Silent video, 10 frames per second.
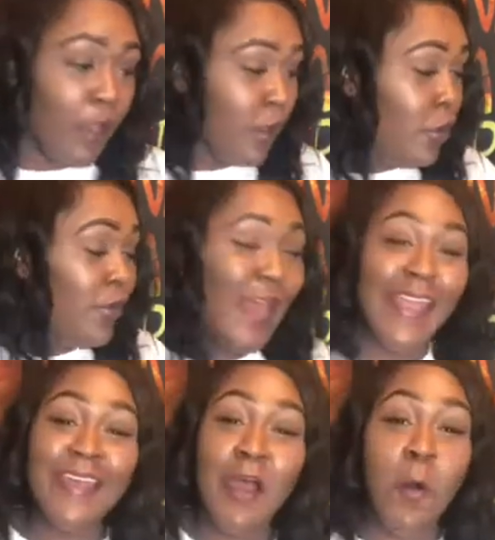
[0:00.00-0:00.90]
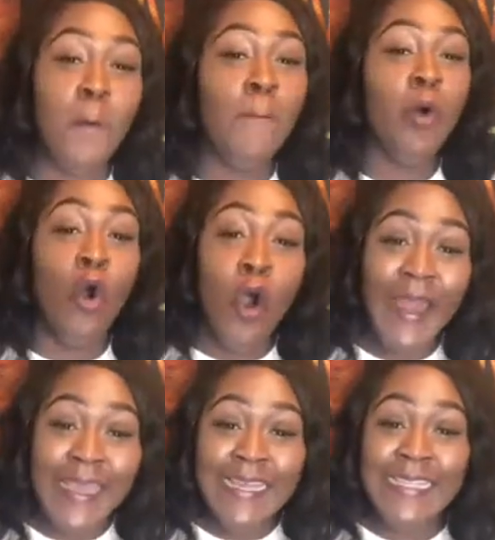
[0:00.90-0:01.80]
Kool-Aid on
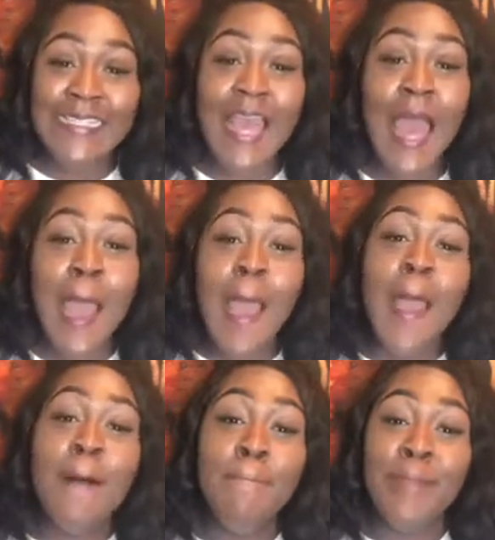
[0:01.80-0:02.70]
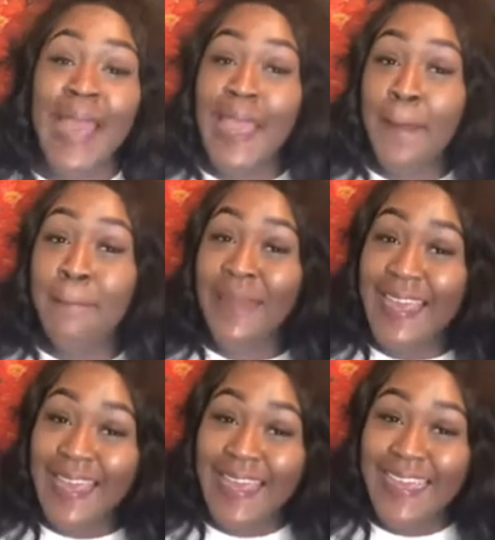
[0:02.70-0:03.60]
point,
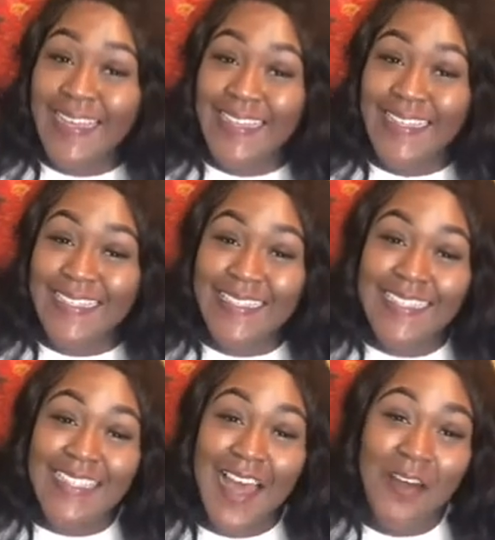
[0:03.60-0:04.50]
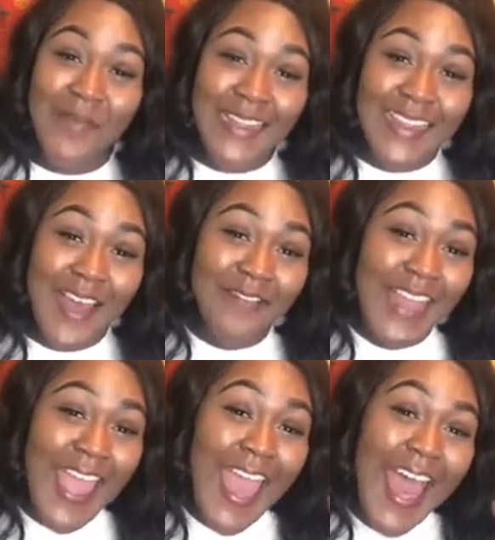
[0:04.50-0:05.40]
baby. This is oh, all my
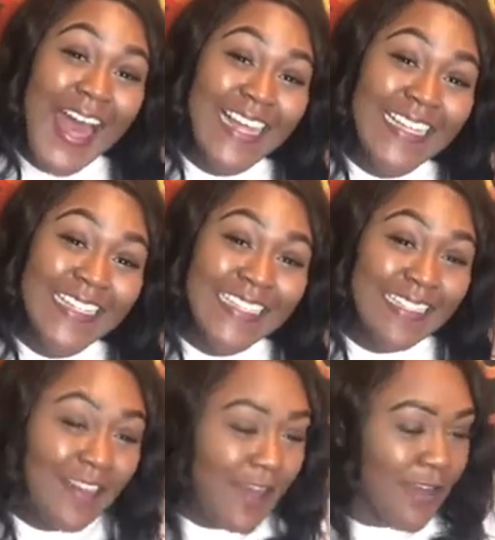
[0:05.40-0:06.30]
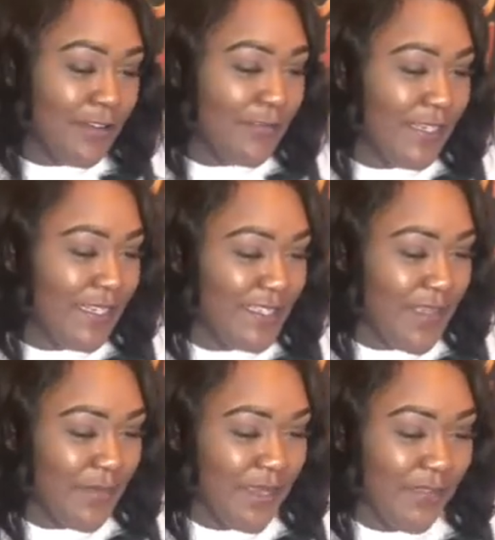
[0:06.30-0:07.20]
thumbnail. Oh, do we need
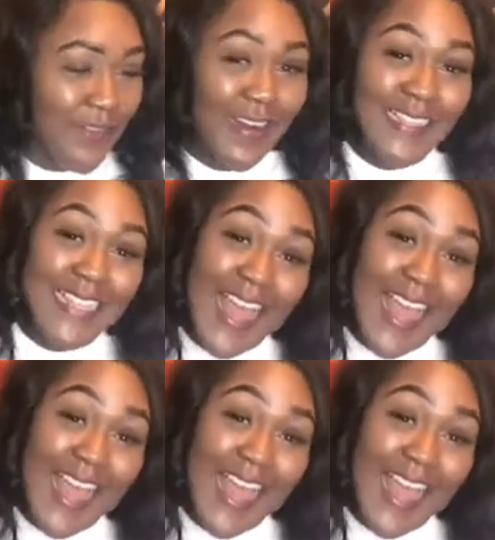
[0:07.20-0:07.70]
something in here first?